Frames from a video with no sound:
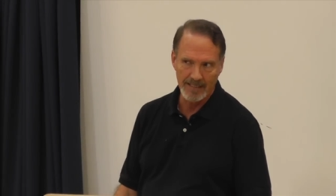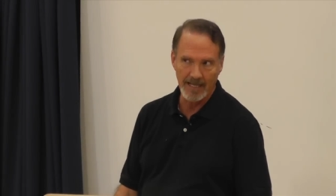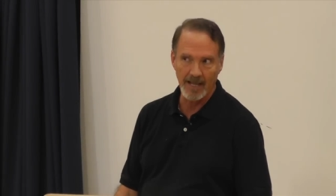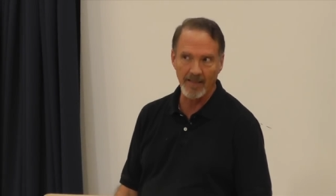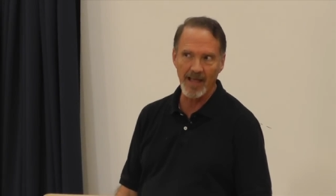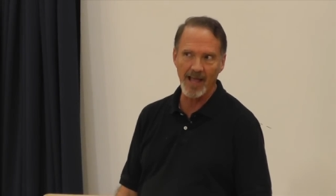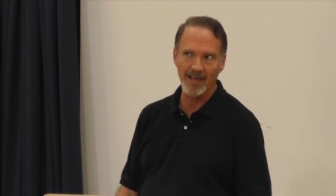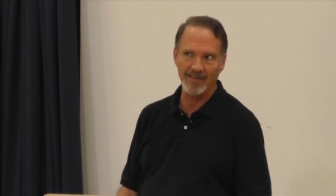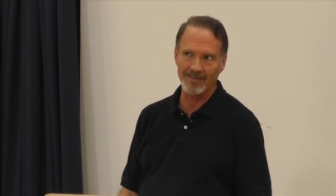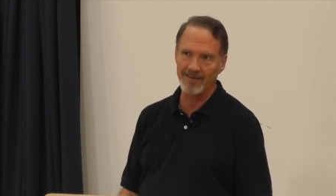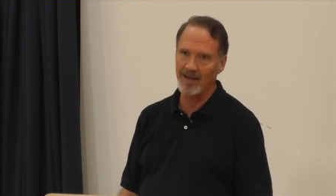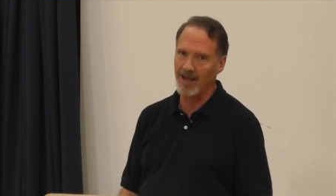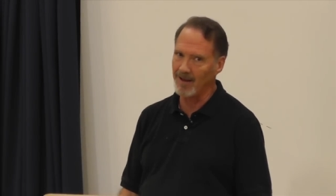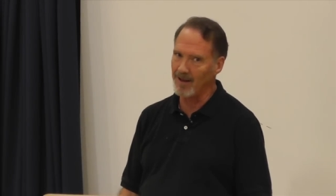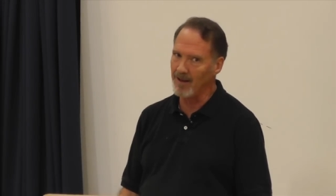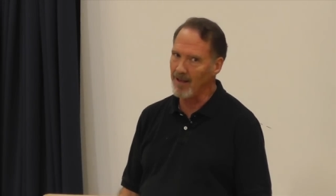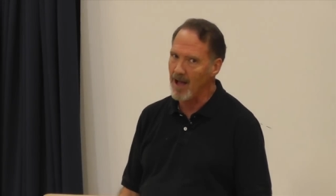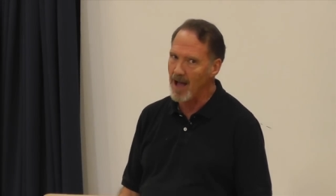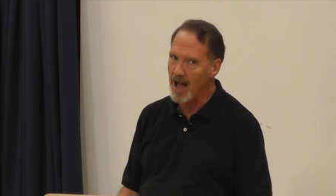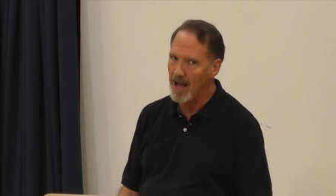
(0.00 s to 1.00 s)
Now, that's not
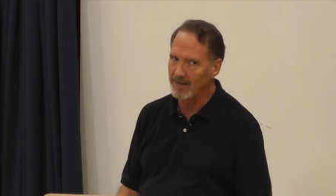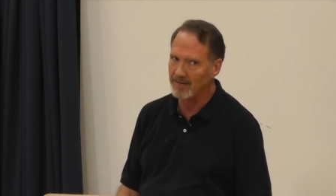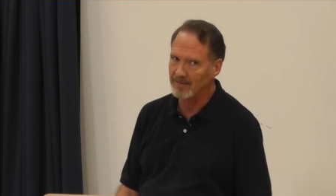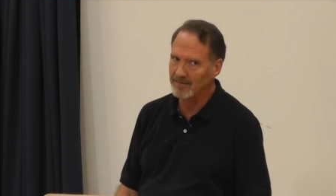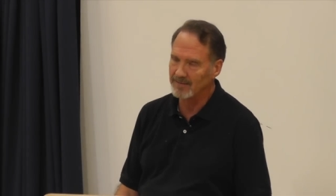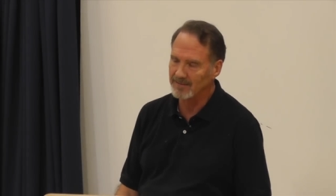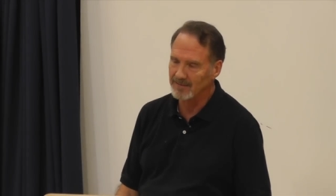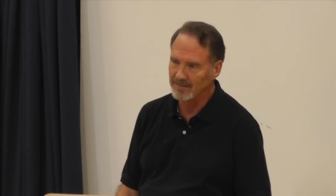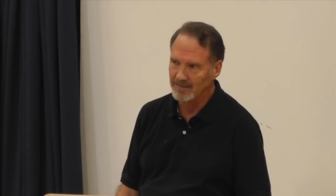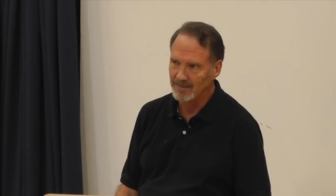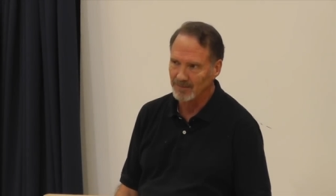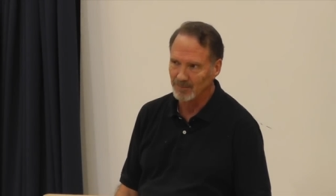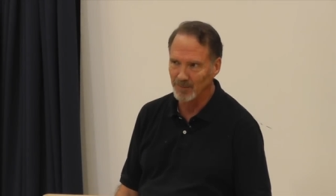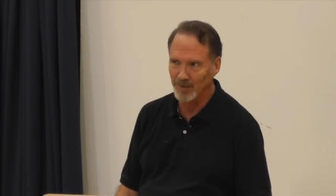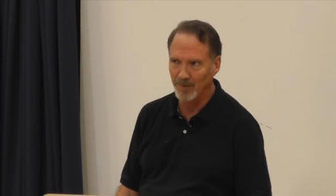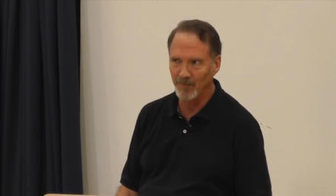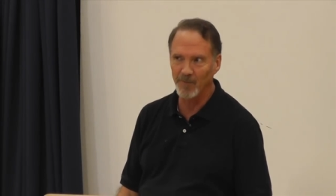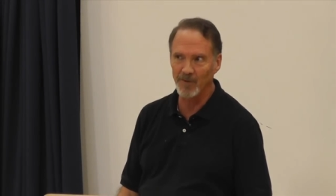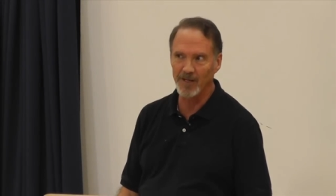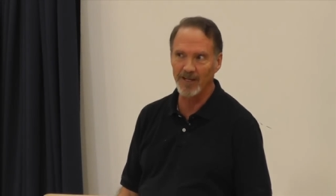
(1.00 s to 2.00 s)
a lot,
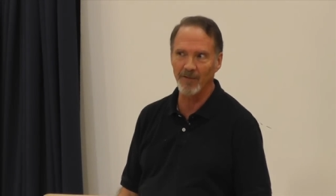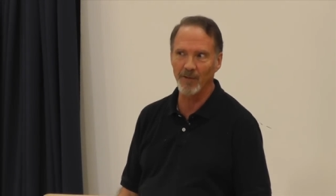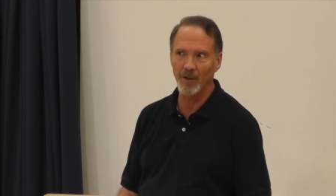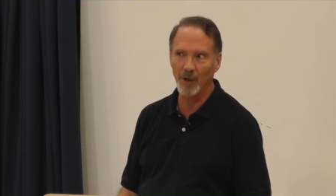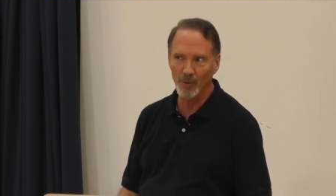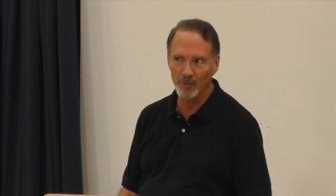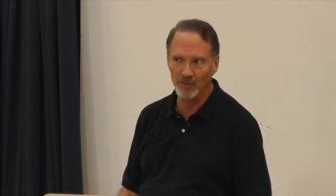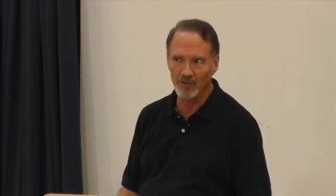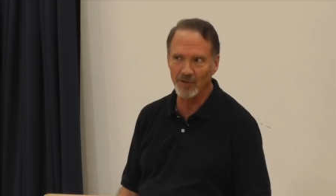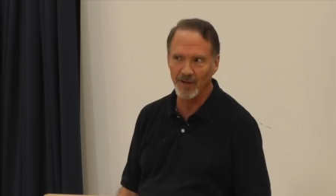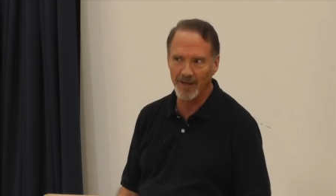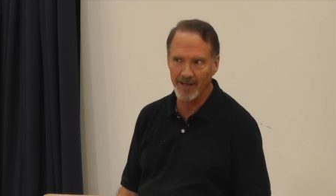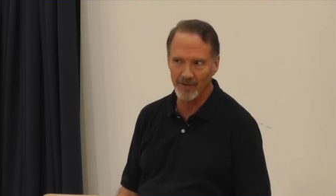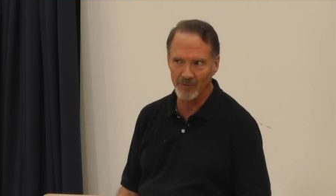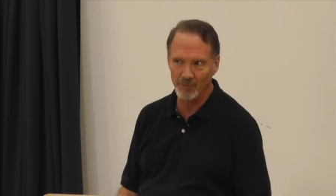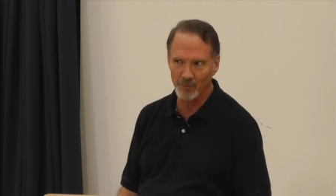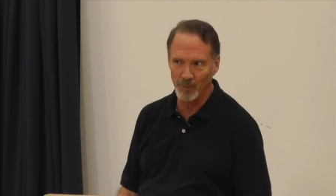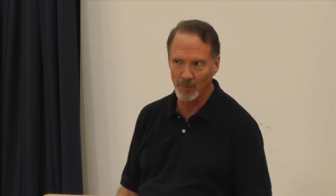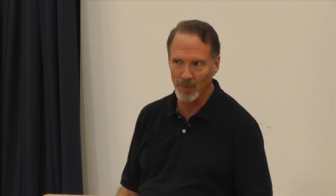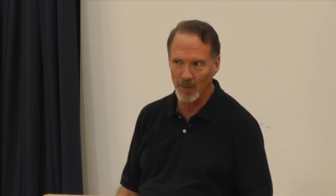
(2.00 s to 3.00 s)
but in those
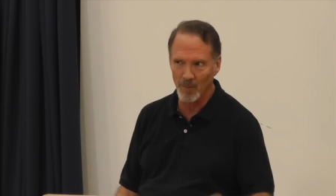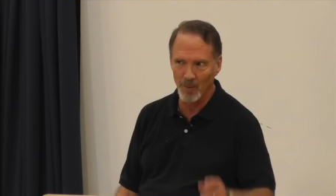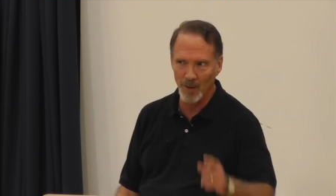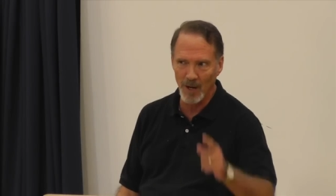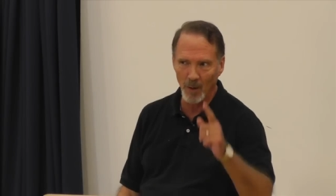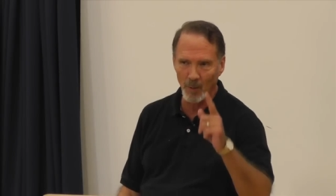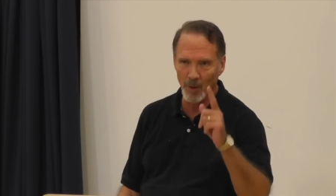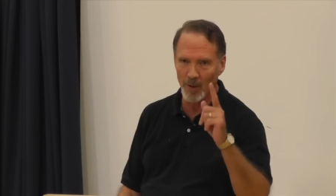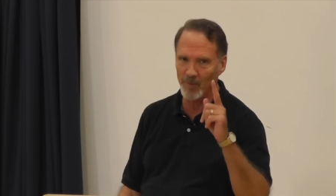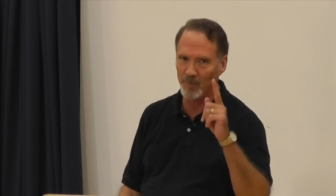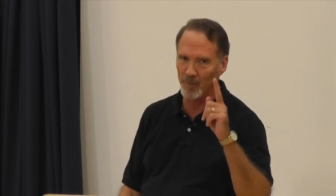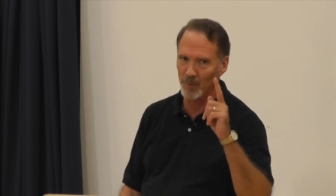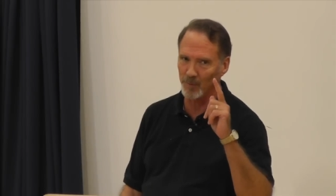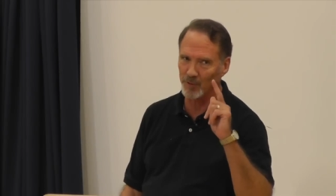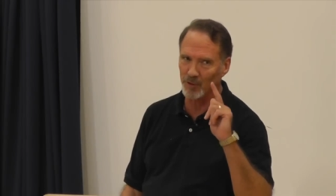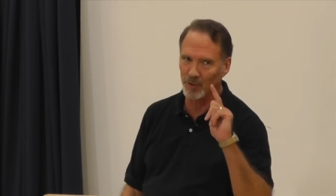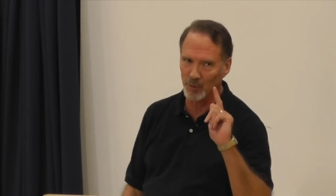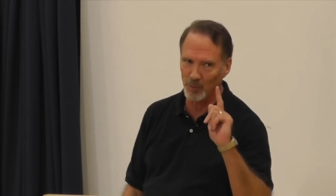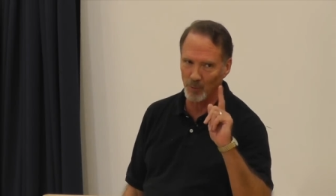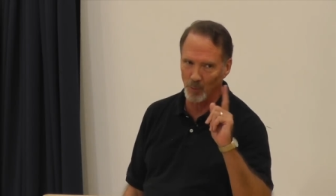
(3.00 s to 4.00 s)
days, remember, I went
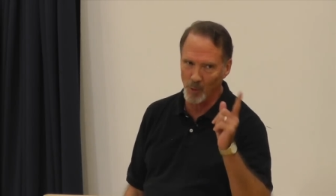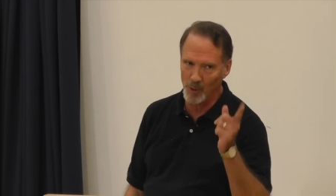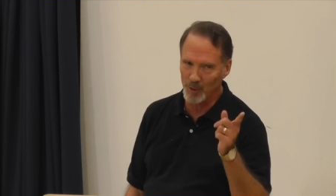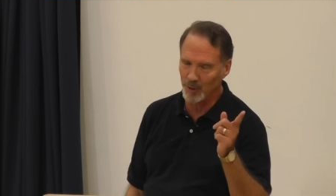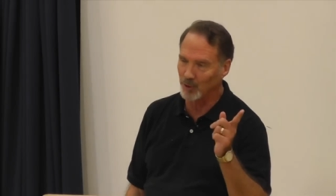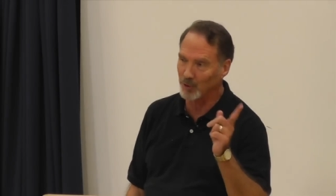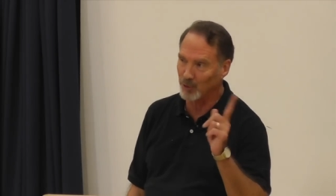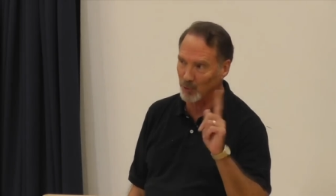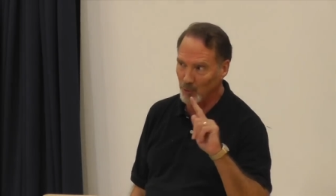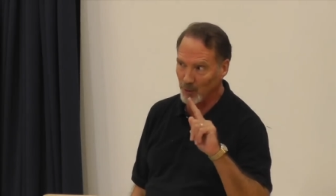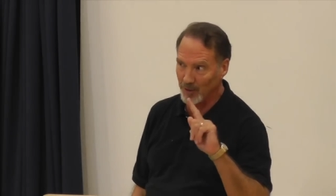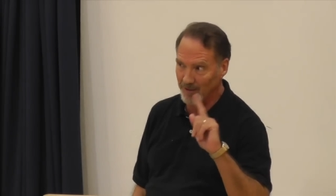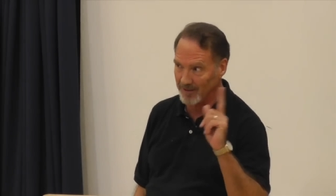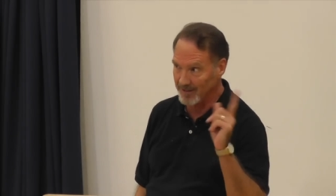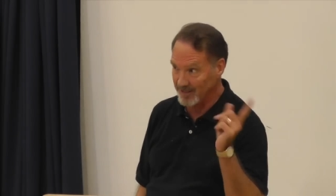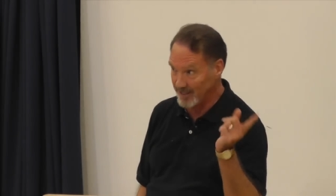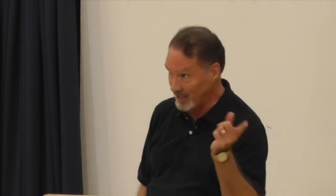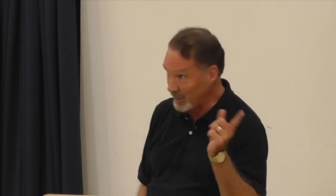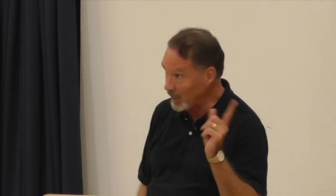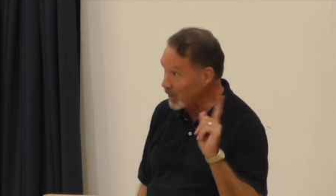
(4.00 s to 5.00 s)
from one or two
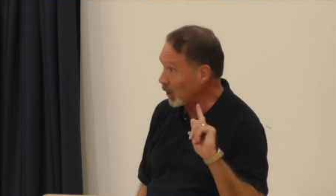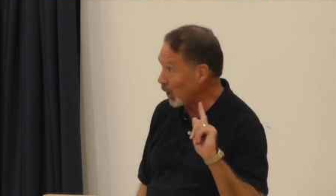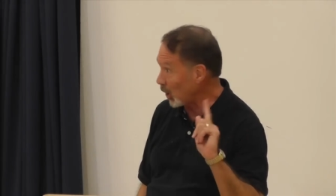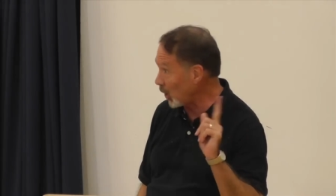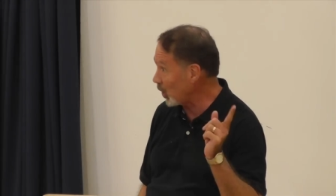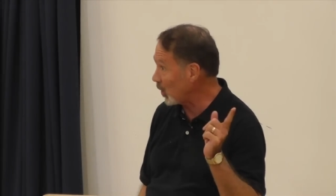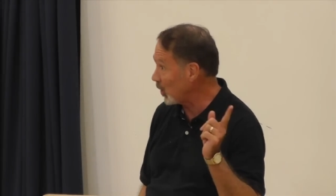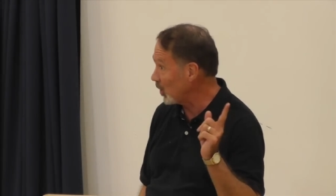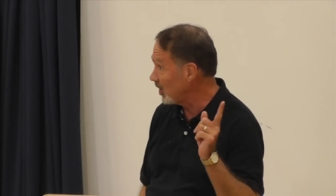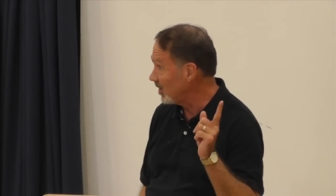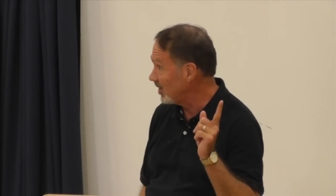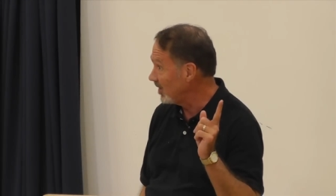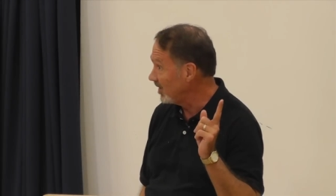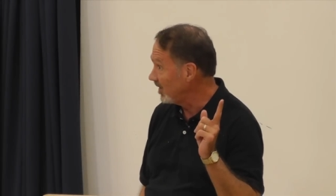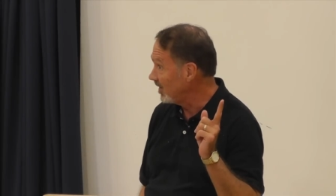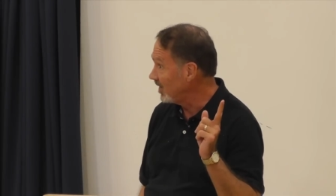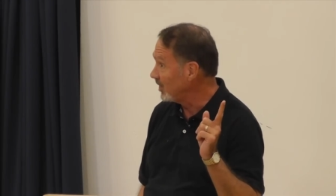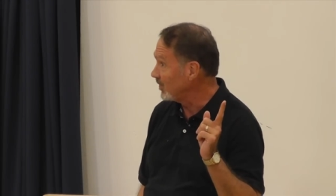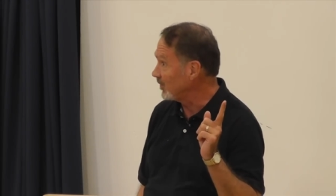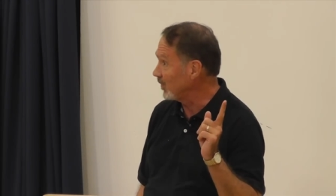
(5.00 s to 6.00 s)
a year
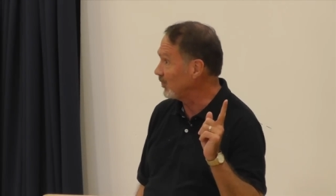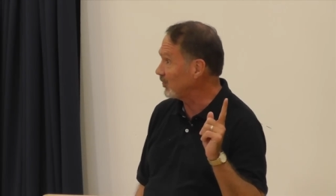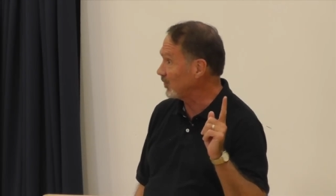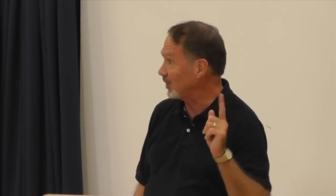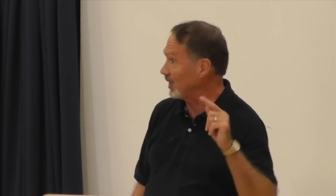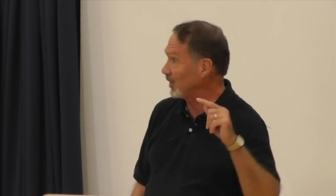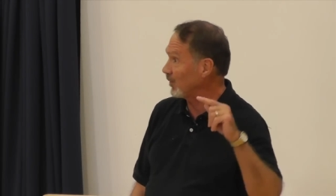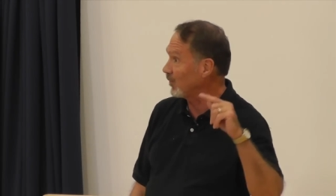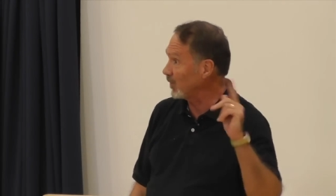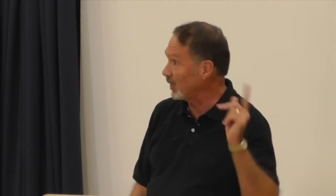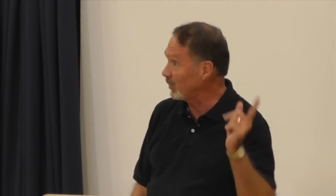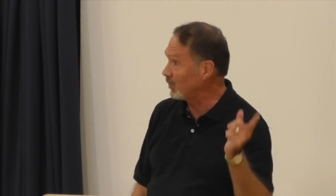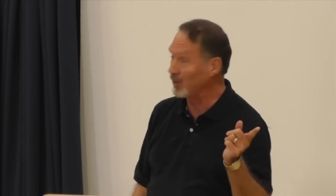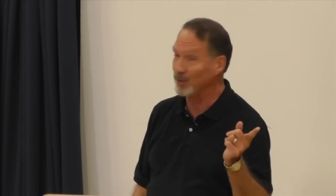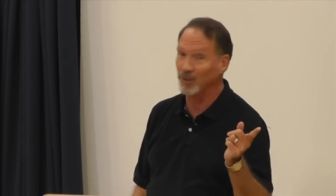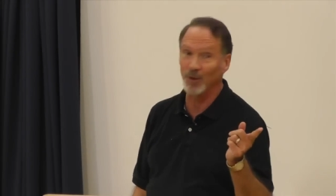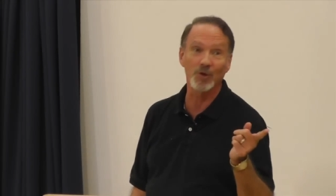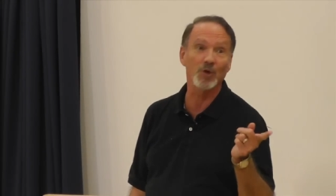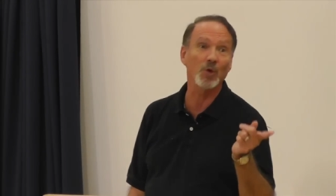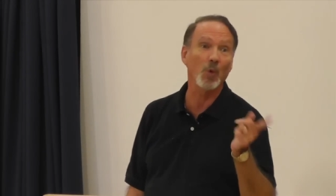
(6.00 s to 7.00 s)
to seeing
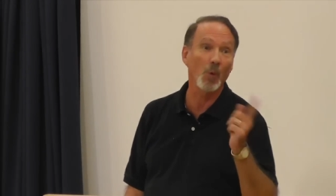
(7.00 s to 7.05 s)
15 or